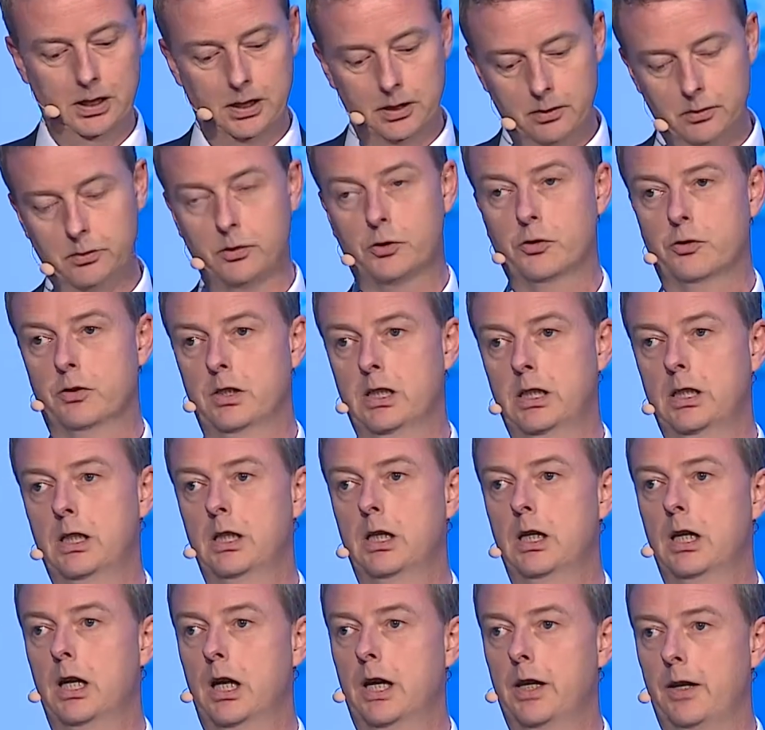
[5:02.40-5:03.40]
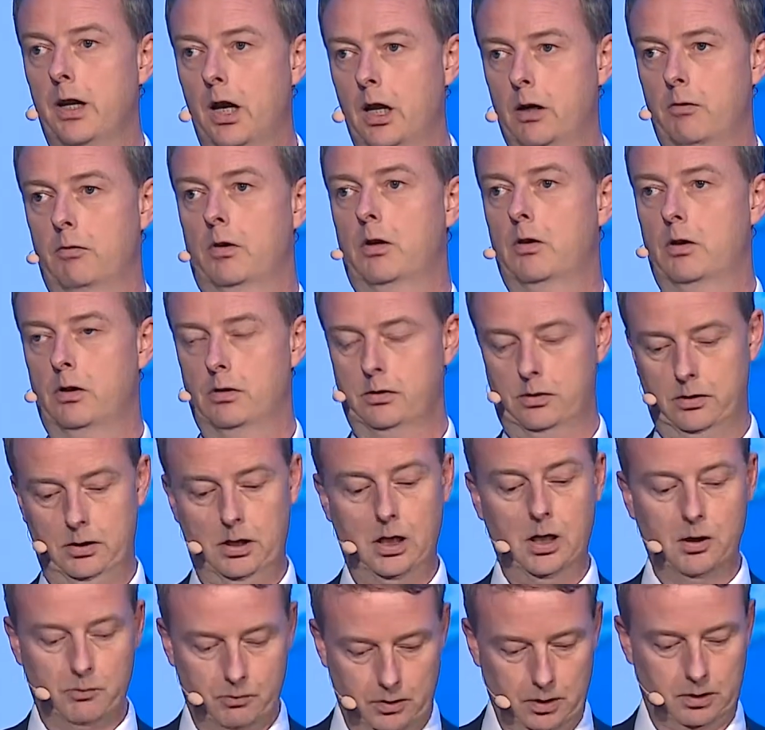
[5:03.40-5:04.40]
industry, and uh,
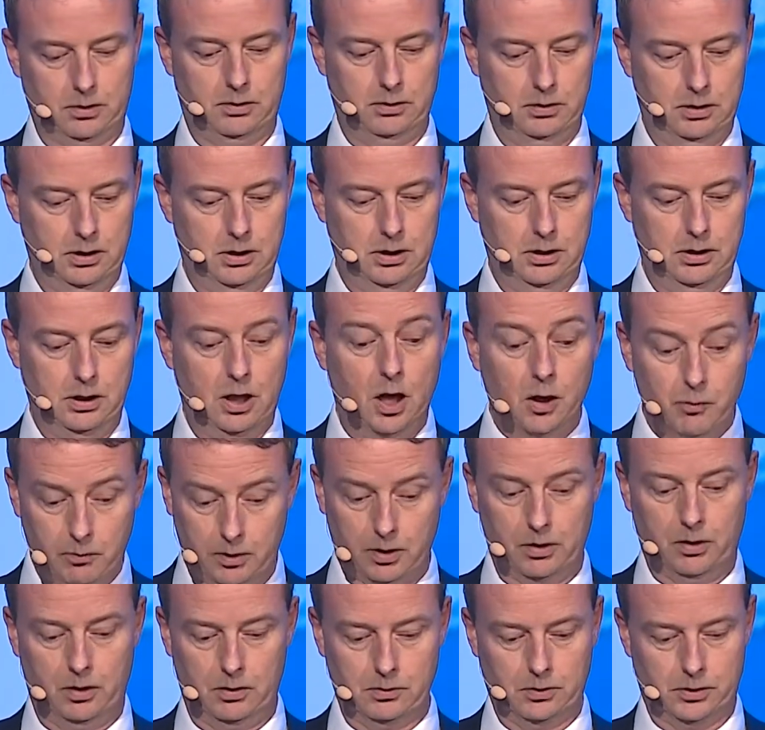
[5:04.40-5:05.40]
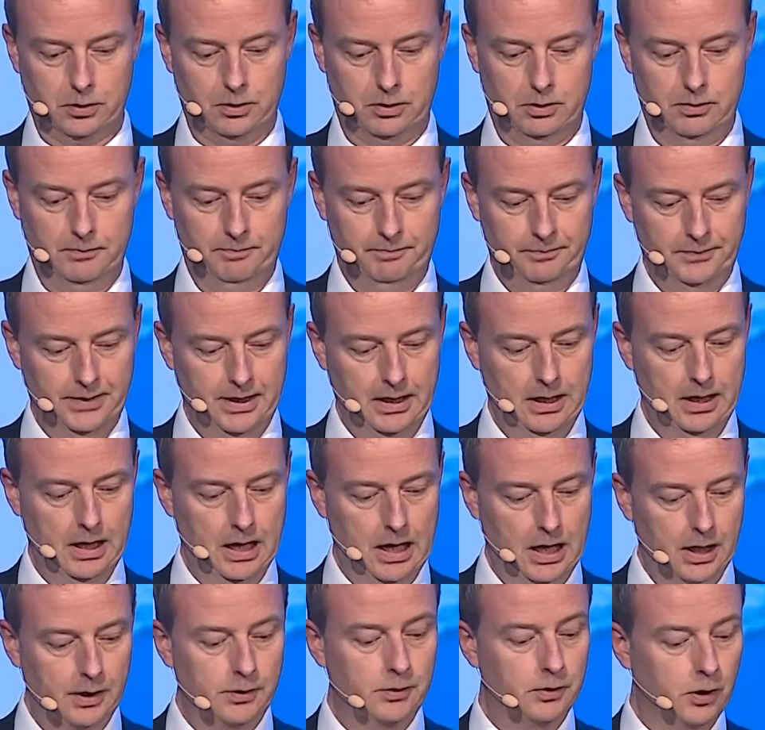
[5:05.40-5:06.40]
agriculture,
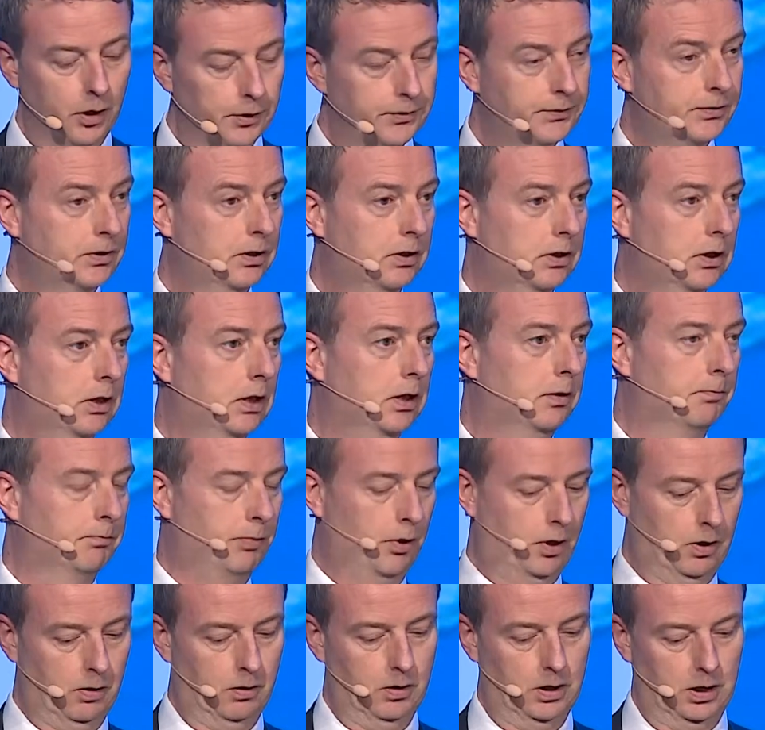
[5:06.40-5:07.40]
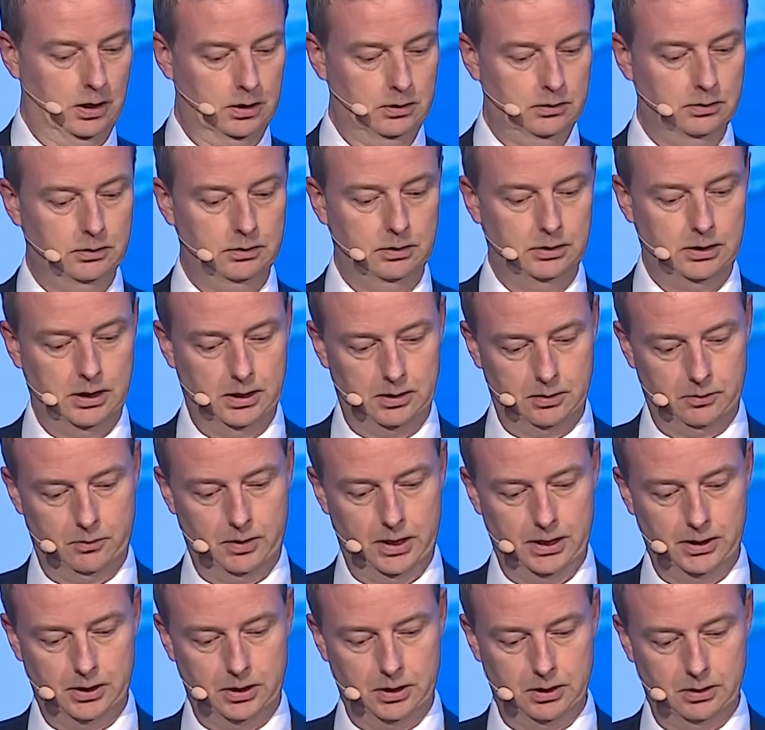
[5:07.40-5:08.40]
and not in power
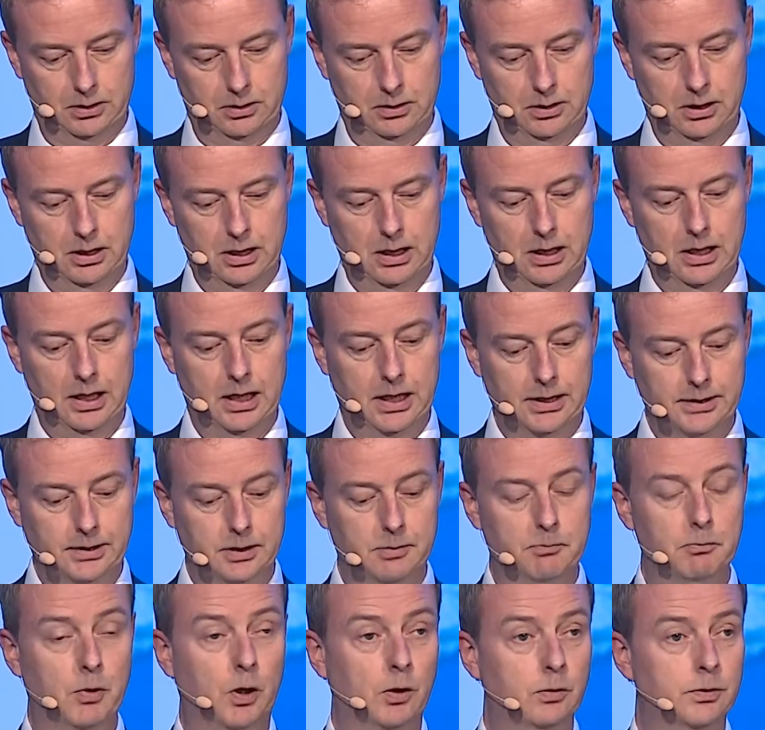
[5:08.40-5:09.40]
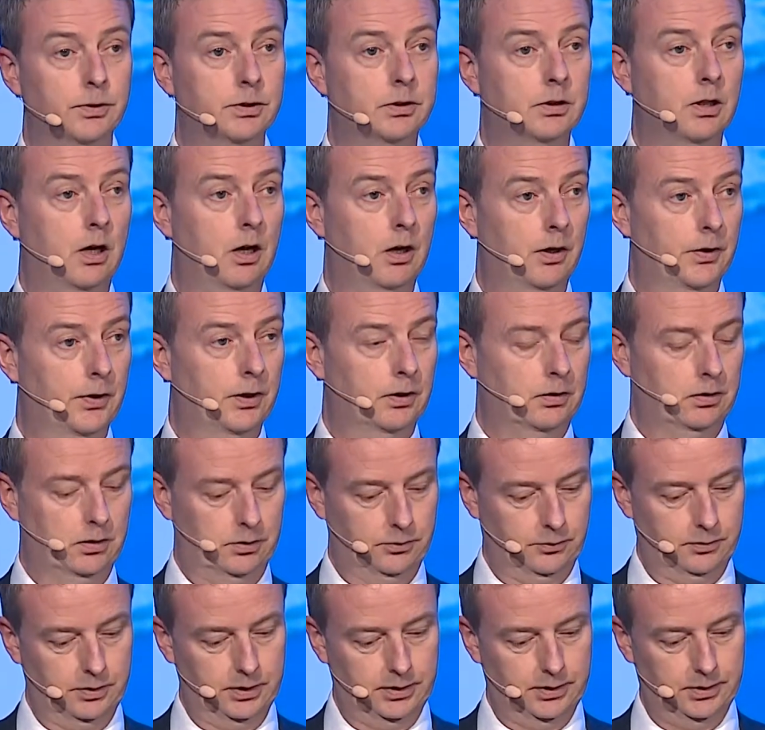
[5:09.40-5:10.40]
generation as in most other
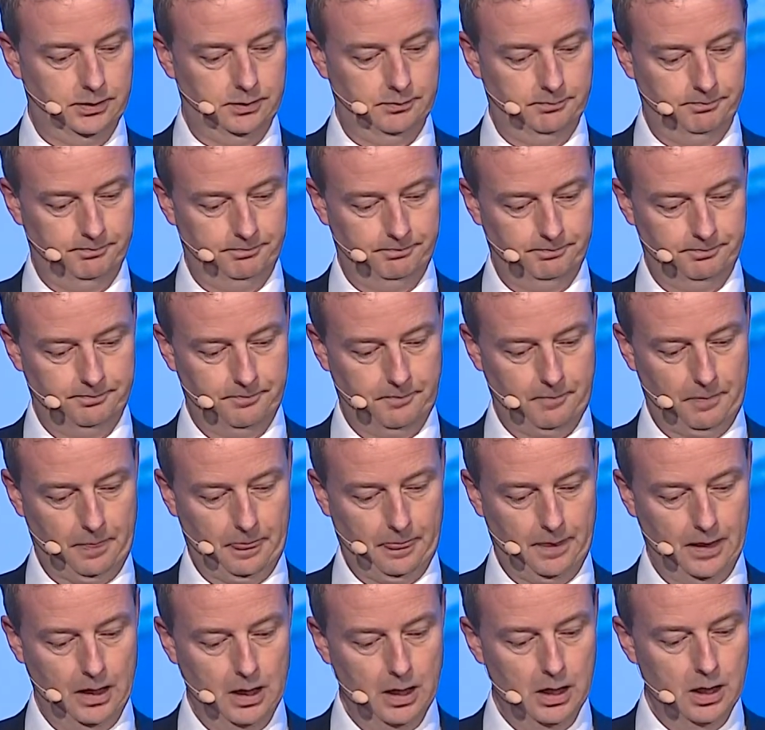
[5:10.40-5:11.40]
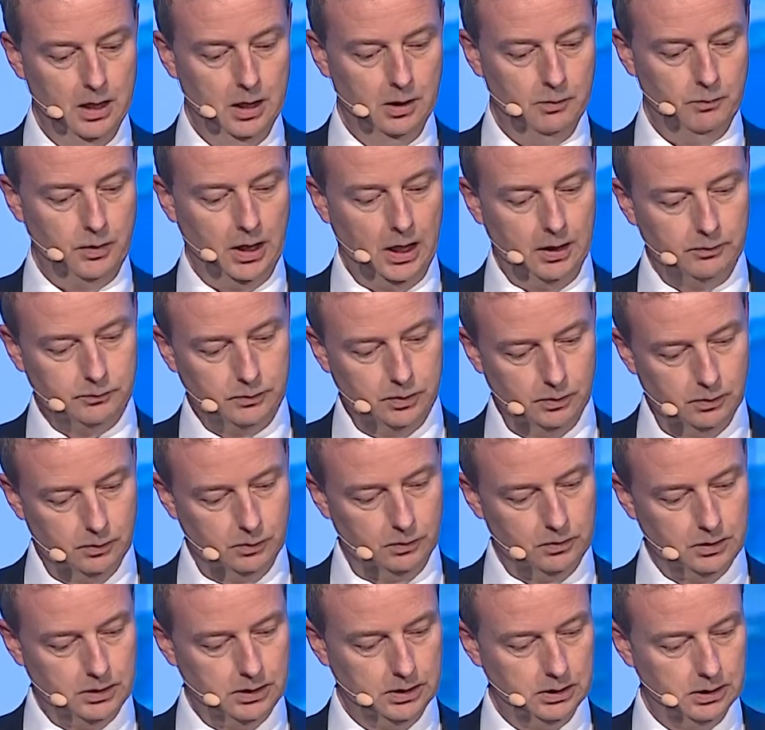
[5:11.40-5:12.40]
countries. We have to
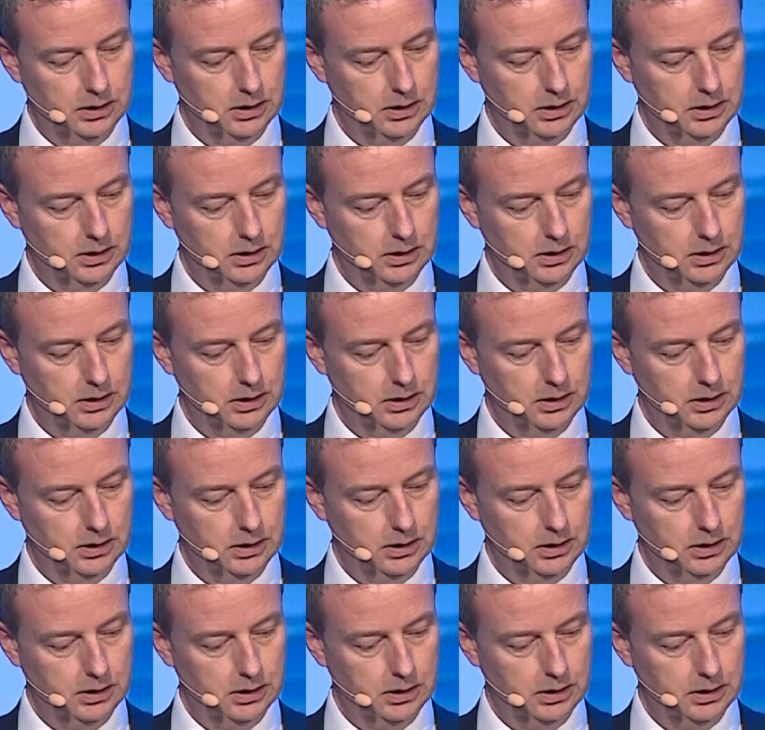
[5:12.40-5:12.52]
look